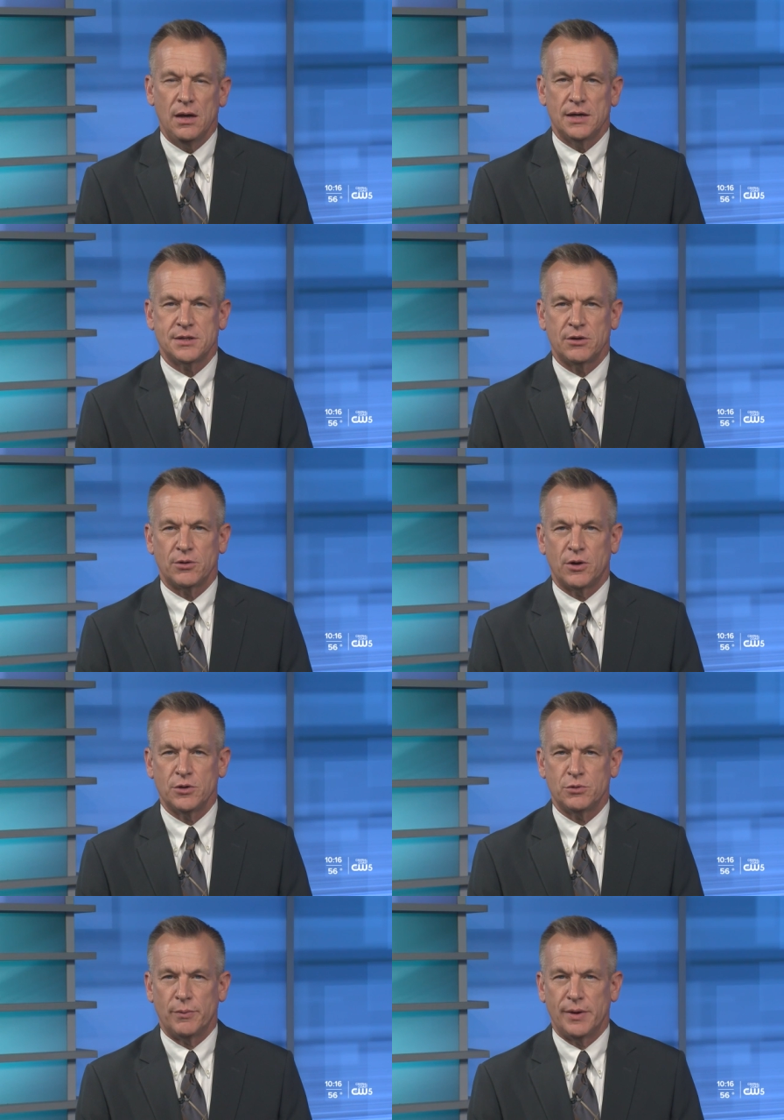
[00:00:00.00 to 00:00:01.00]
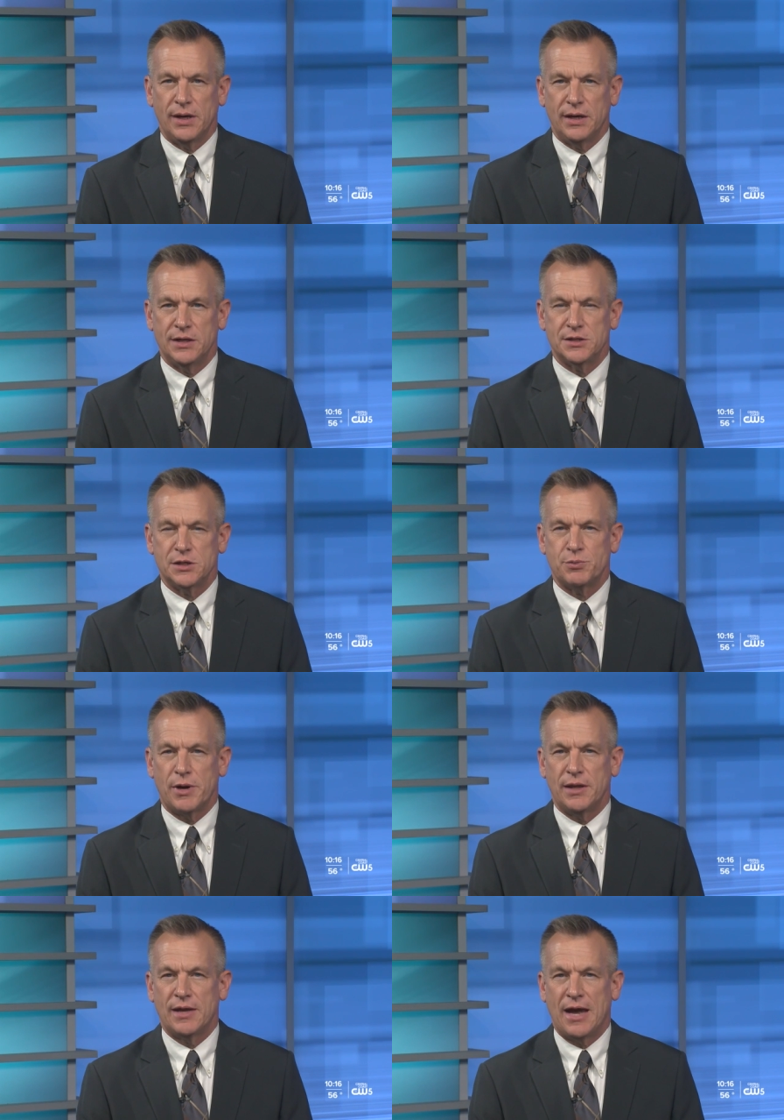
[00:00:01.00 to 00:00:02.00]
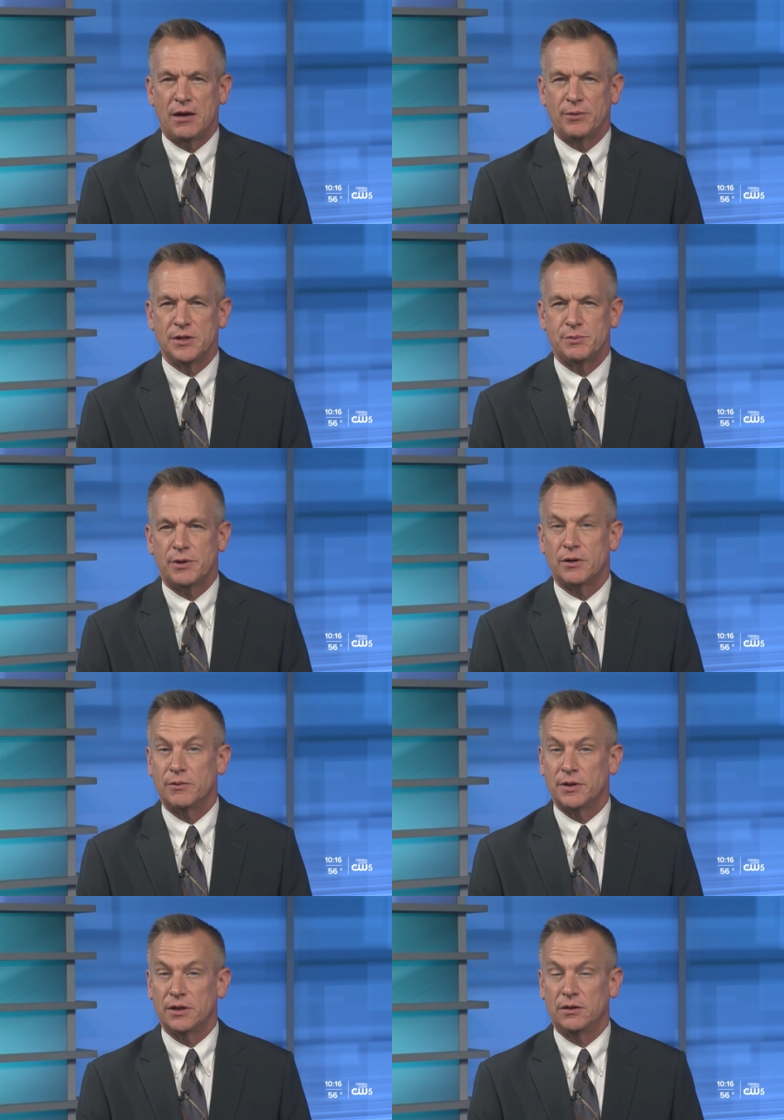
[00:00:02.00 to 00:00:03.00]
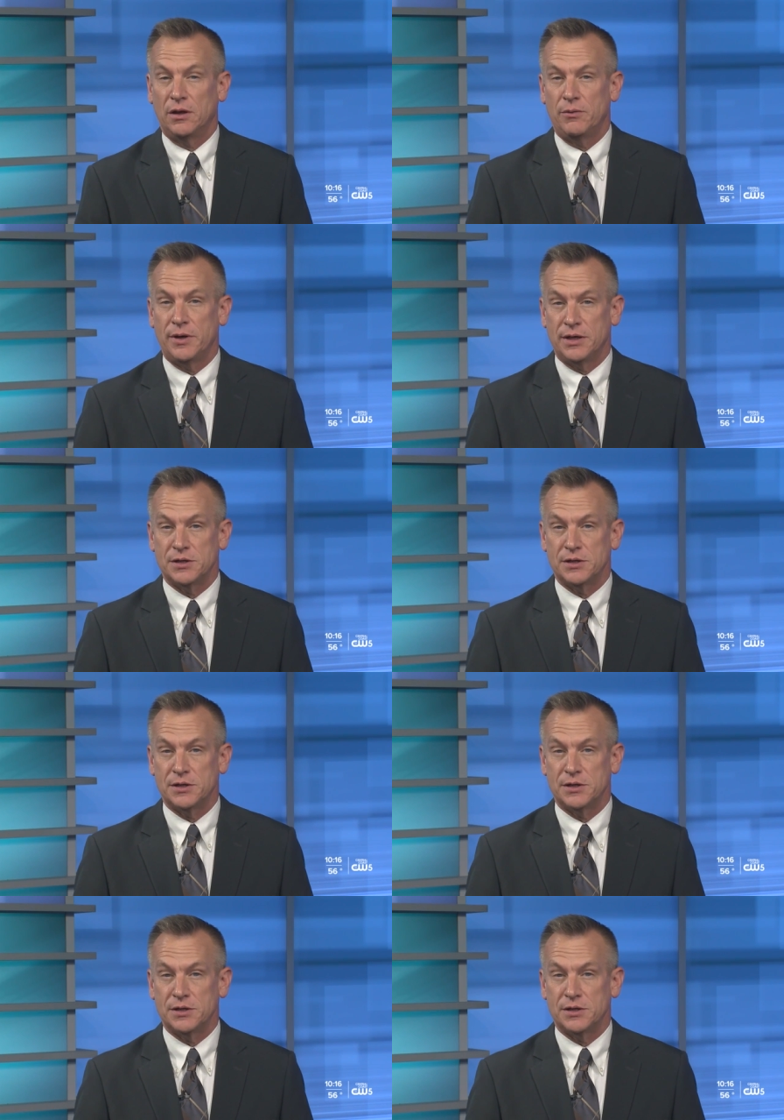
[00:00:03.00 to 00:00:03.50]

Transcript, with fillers: A Central Coast woman is spreading the Halloween spirit with a glowing